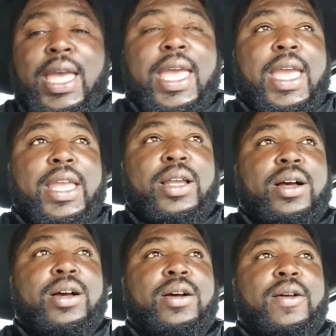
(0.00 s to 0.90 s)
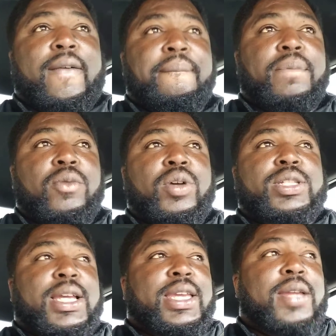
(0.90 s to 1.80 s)
and
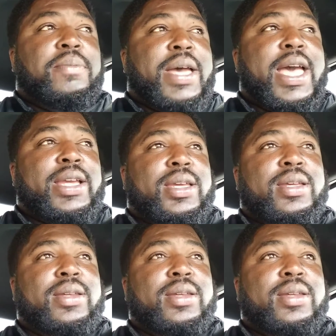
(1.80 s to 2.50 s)
once I get back,